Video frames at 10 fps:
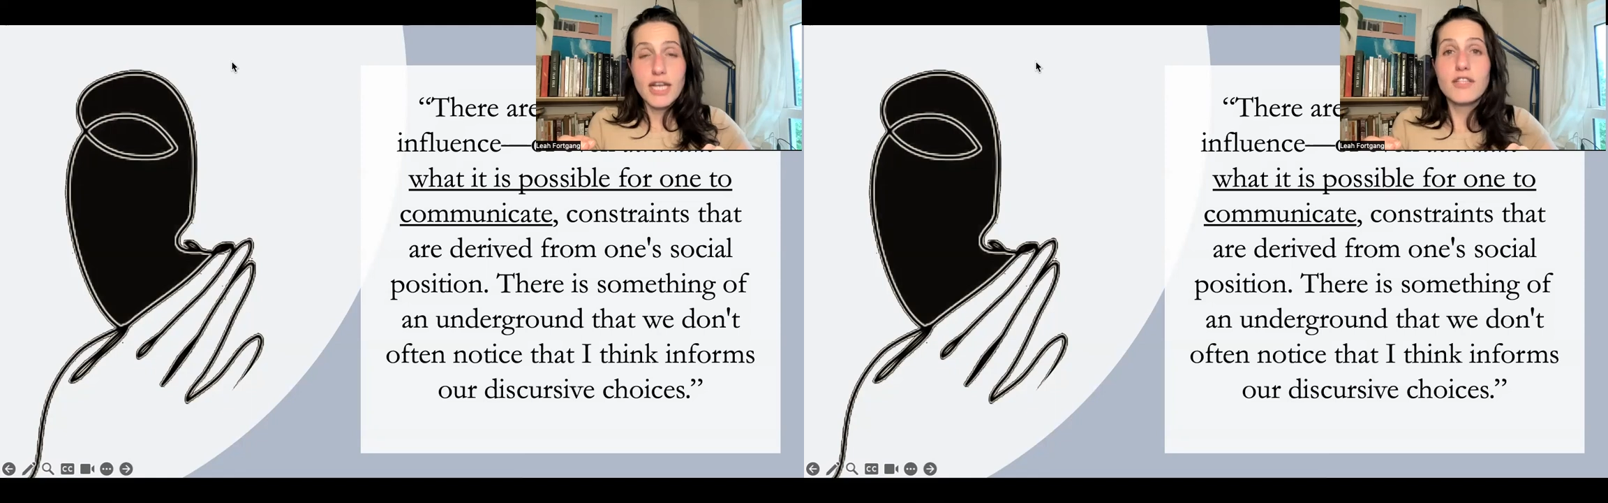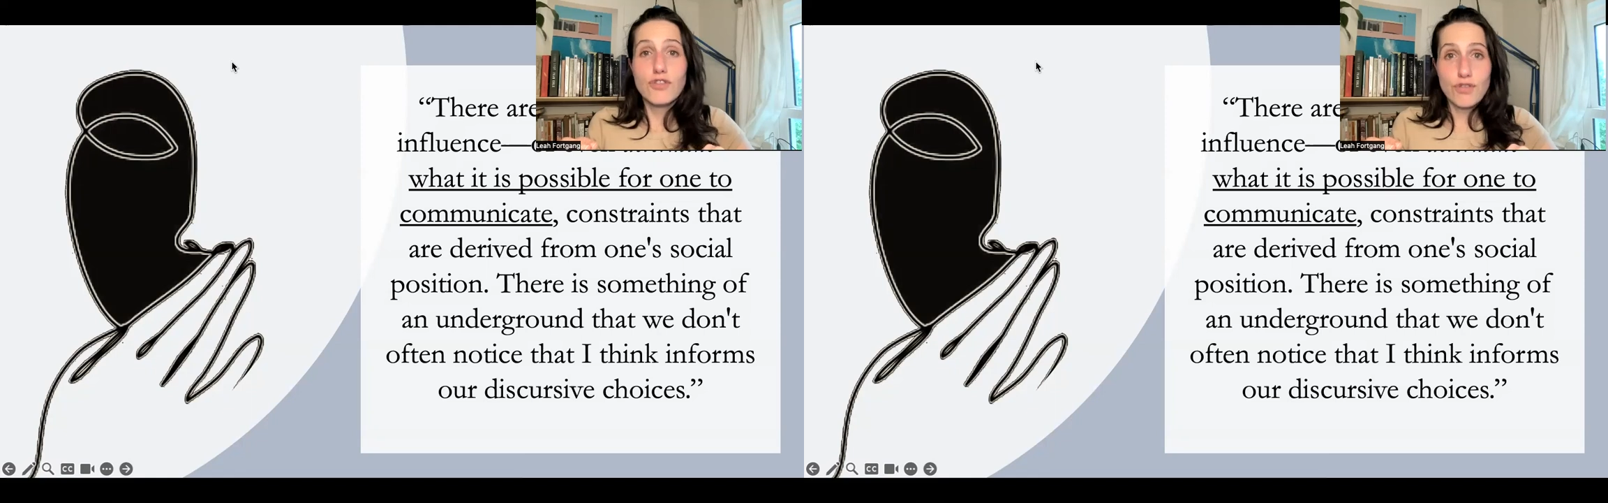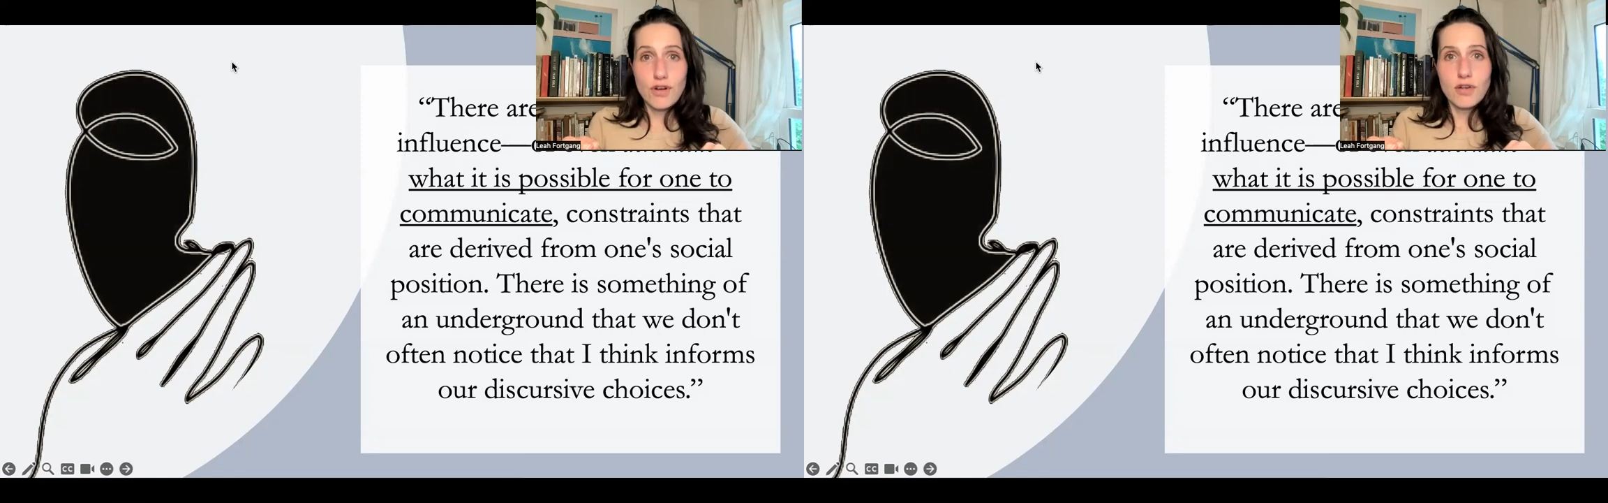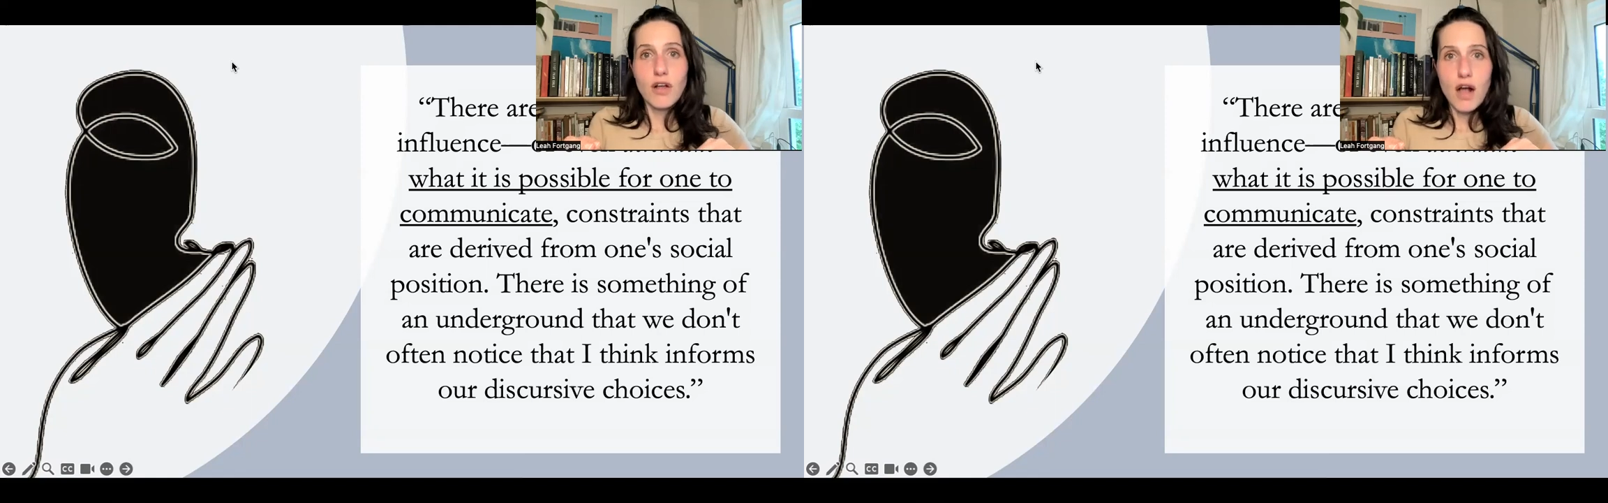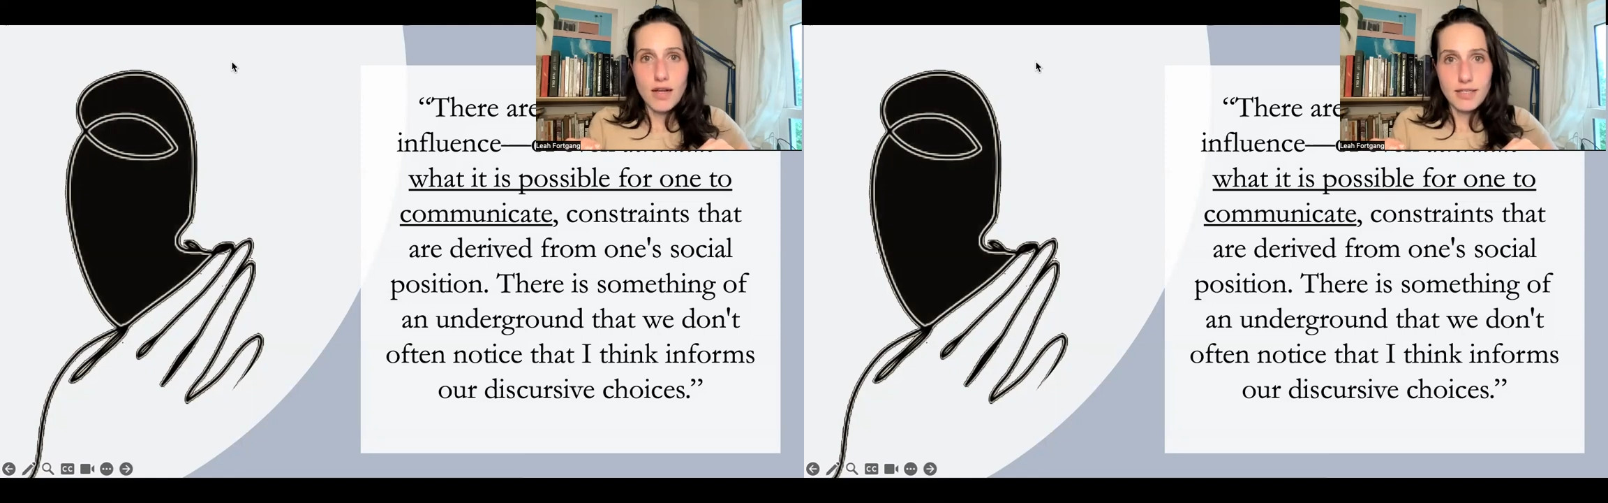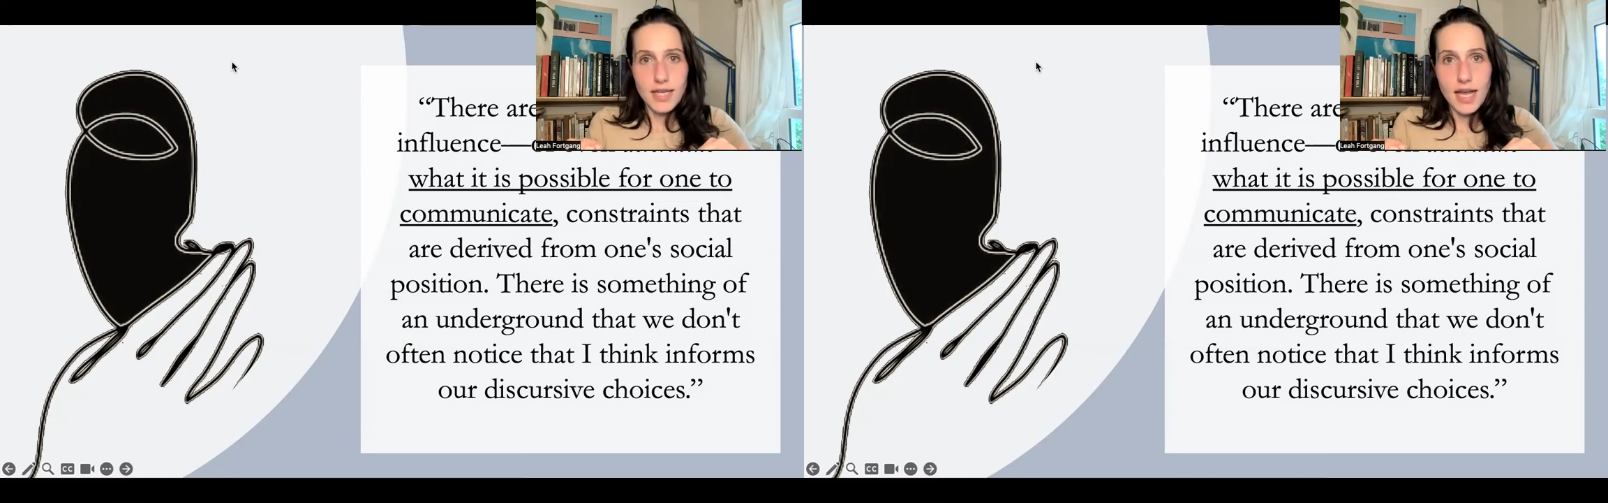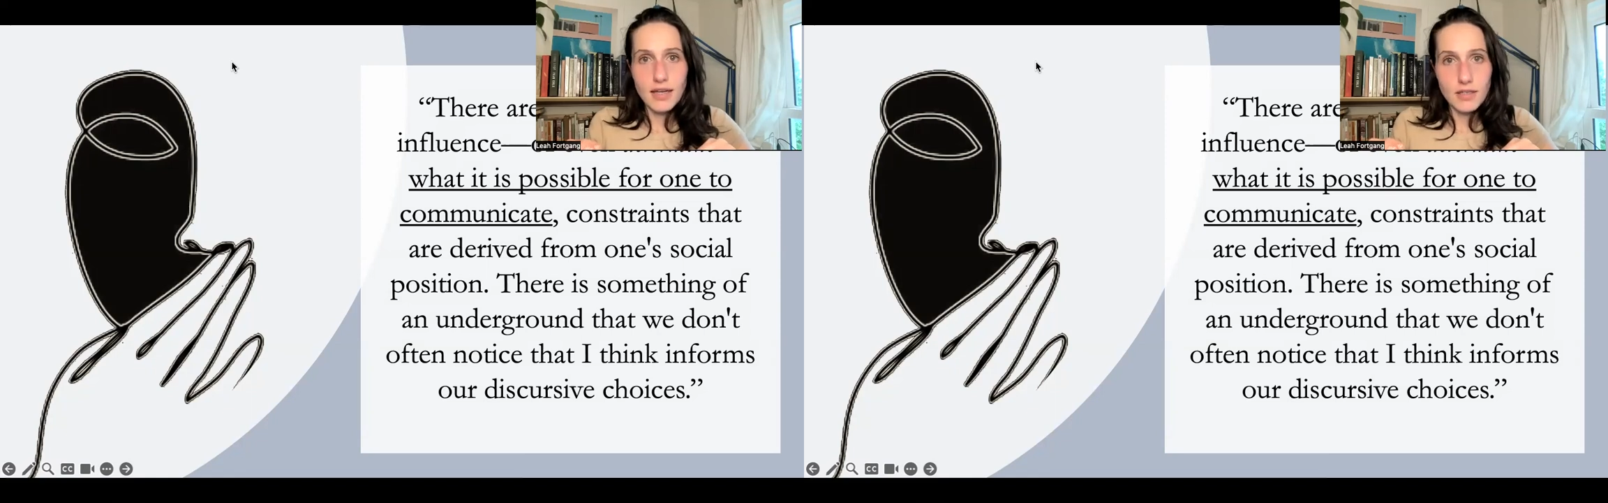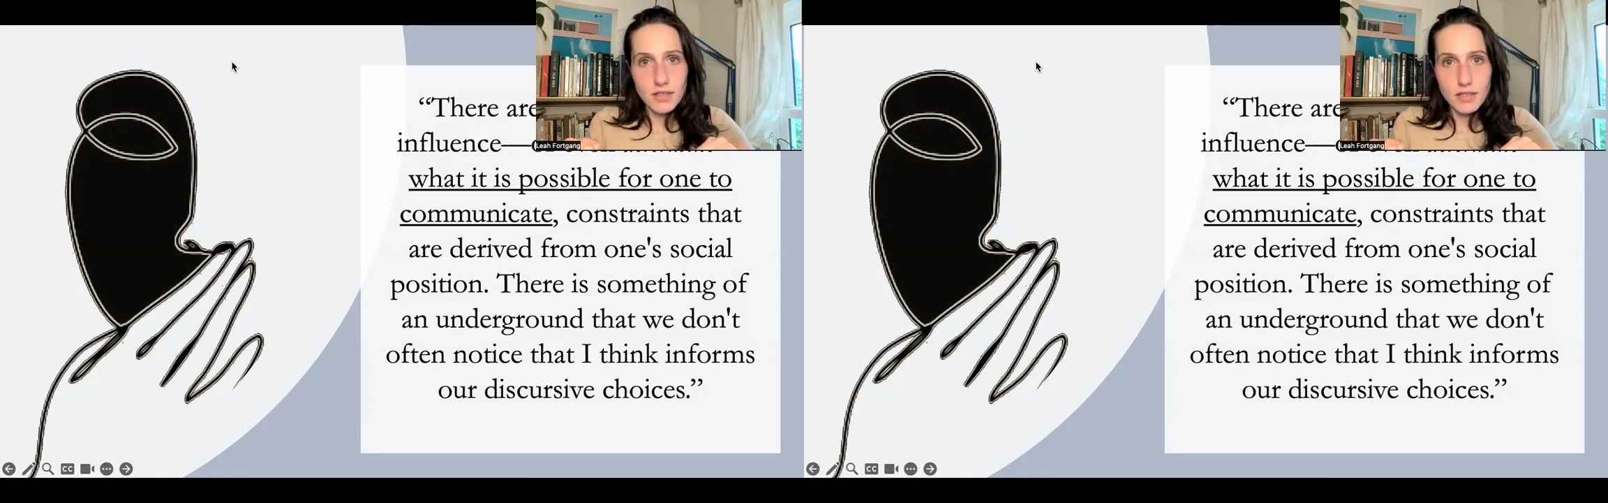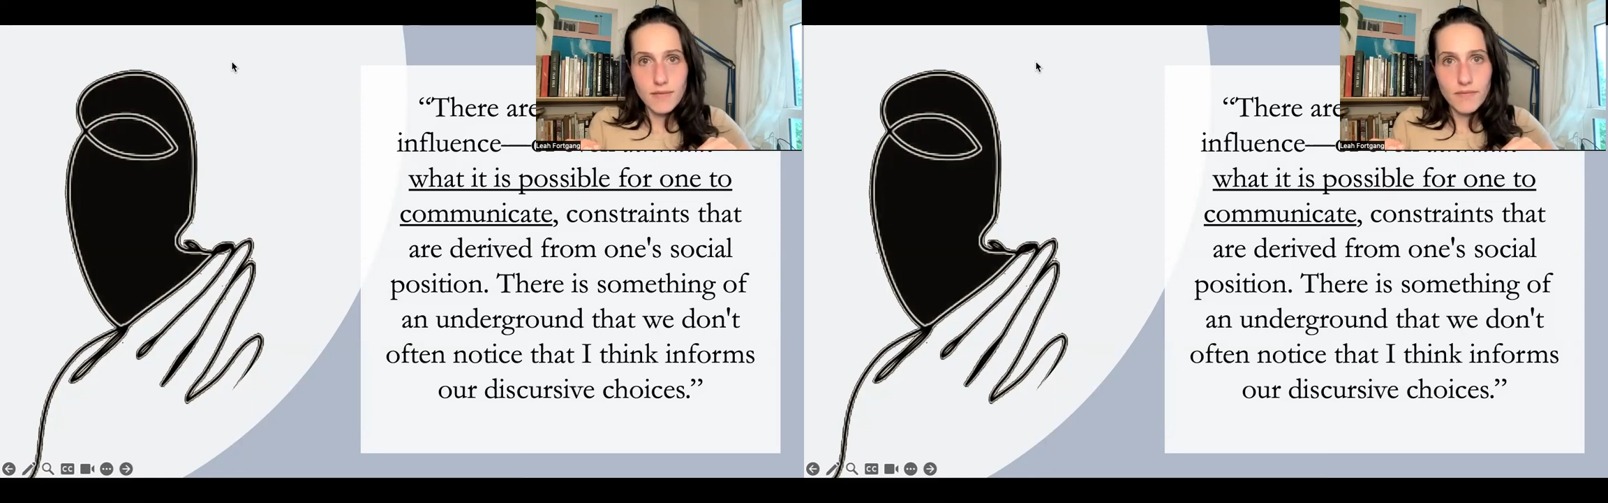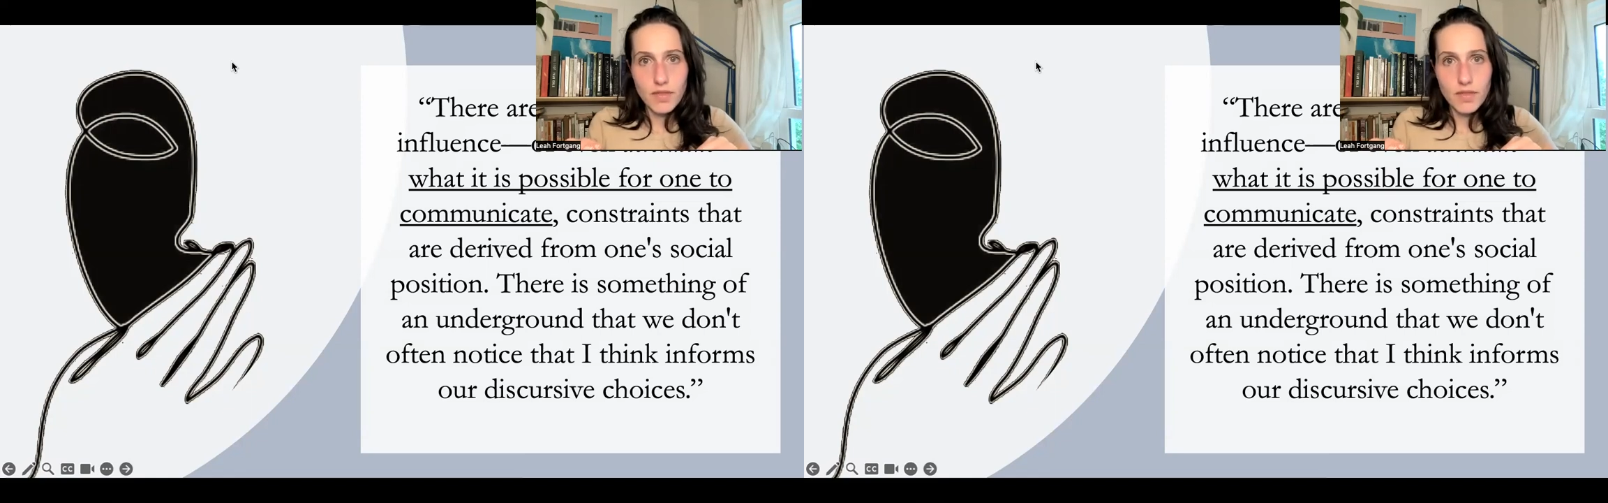in certain contexts.